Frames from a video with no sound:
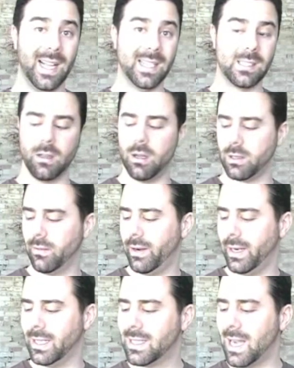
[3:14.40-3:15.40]
That's along the
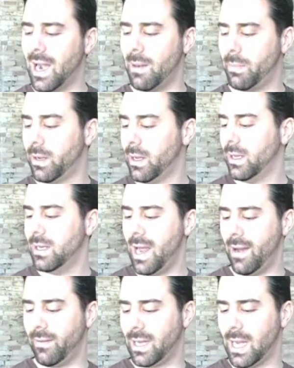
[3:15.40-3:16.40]
very top
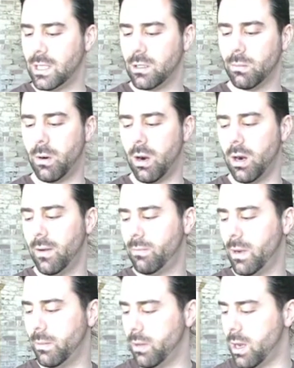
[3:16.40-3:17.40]
navigation bar
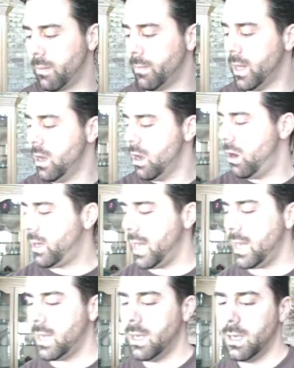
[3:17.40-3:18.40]
of my blog.
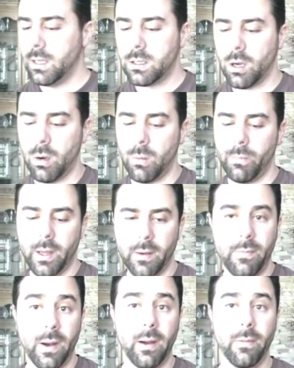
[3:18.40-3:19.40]
Okay, so
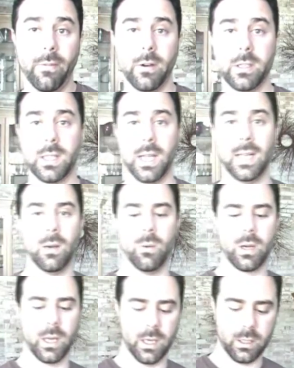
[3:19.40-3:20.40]
the very first thing that
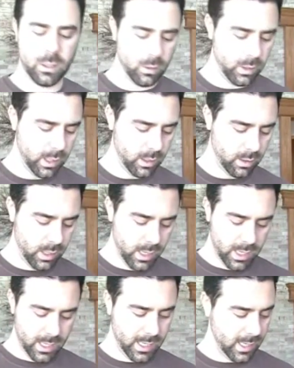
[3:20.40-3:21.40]
we're going to do here
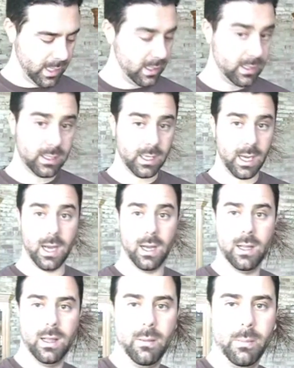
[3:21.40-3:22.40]
is,
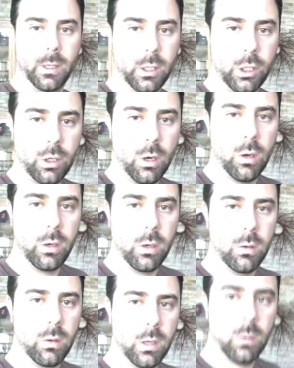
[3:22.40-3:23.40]
let me show
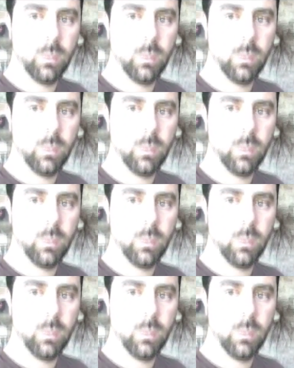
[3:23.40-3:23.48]
you,